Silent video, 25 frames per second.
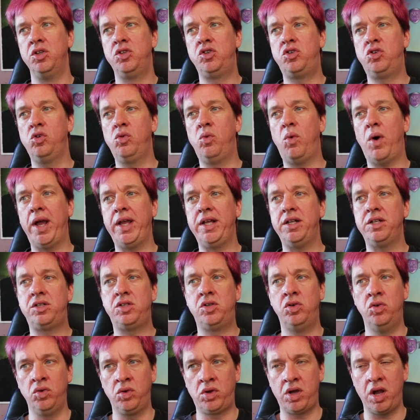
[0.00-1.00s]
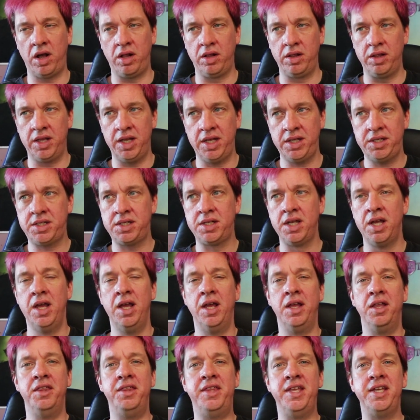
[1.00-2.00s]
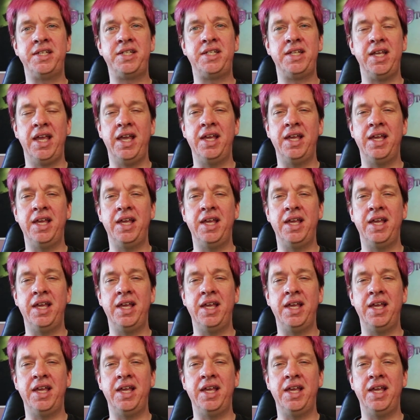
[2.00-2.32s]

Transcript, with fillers: Two white and two colorless. This